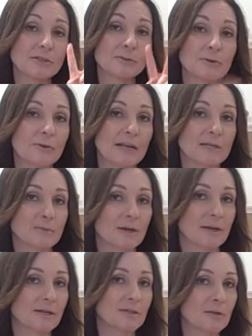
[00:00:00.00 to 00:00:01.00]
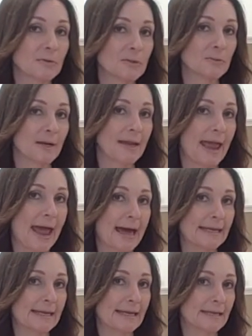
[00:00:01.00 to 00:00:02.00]
2 ingredients we're going to do is we're going to
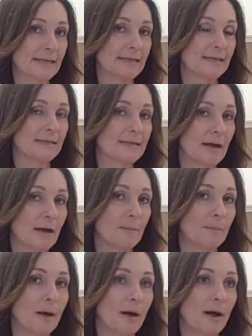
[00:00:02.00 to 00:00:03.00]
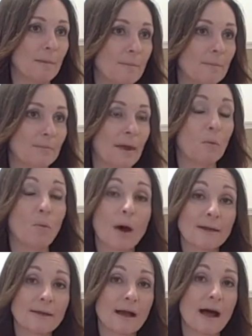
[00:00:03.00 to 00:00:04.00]
add in some
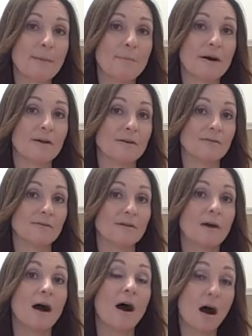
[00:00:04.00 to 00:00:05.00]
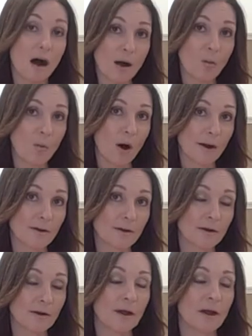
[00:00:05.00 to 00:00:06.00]
1 cup of hot
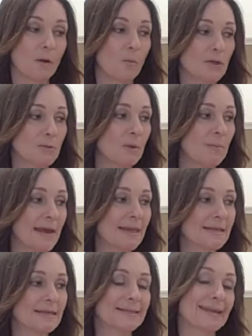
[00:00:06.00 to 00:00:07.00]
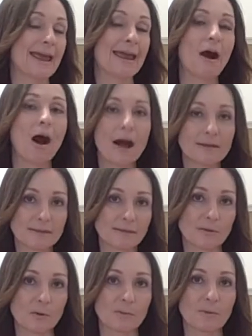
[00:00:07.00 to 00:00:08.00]
water, which will make this a hot
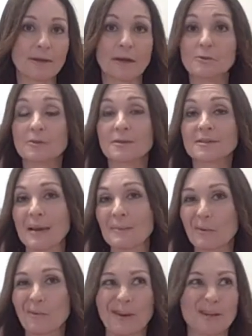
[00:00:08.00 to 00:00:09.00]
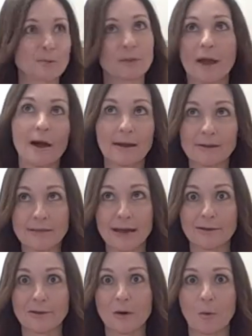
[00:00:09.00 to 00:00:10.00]
soup. Now during the summer when it's really hot outside
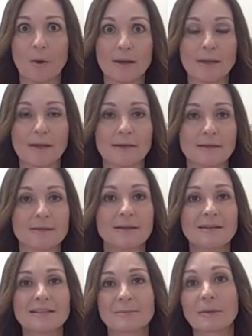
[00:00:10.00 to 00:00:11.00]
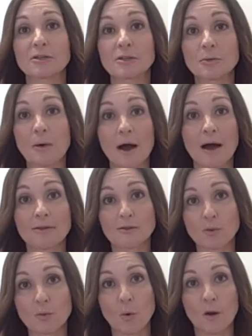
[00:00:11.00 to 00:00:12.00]
and you don't want to eat something too hot and
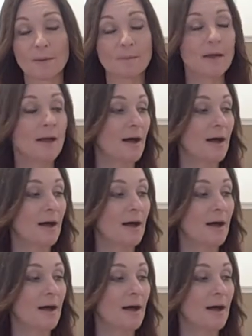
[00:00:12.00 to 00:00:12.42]
too warm,